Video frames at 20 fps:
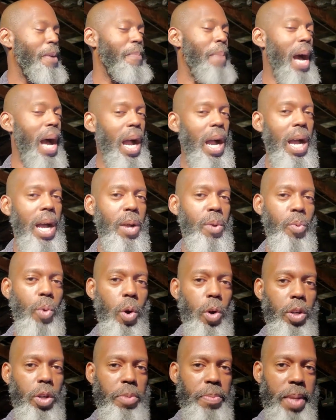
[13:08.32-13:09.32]
by
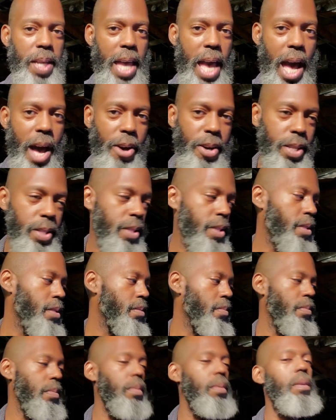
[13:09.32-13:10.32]
Rose McGowan.
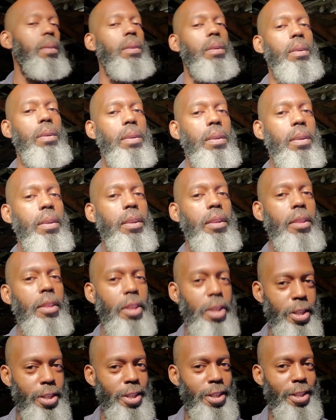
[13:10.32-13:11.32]

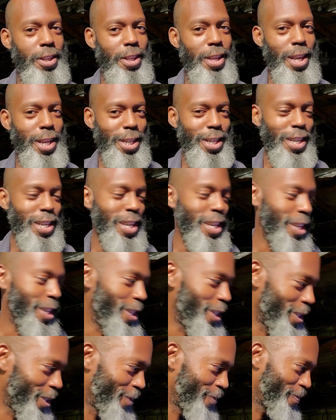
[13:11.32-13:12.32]
Listen to this shit,
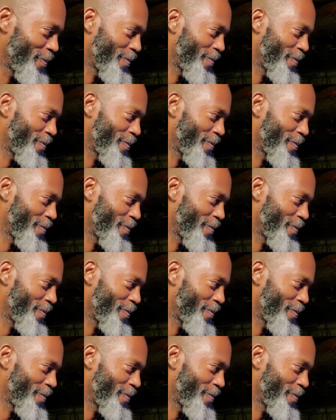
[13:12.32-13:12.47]
niggas.